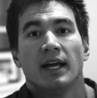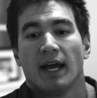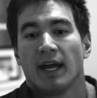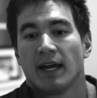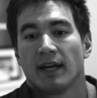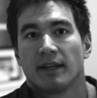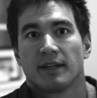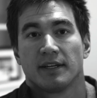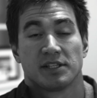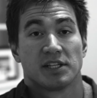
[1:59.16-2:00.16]
And
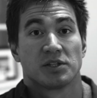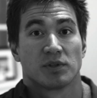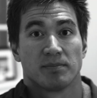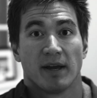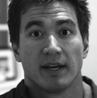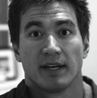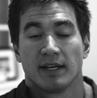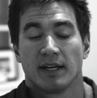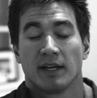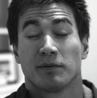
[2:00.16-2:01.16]
the decision was made,
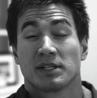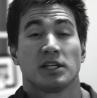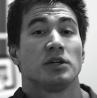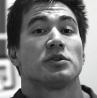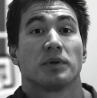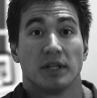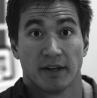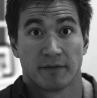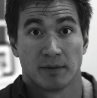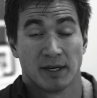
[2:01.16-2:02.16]
and it was a huge
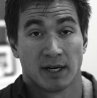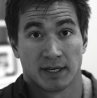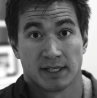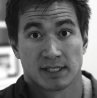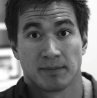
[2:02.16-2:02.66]
relief, to be honest.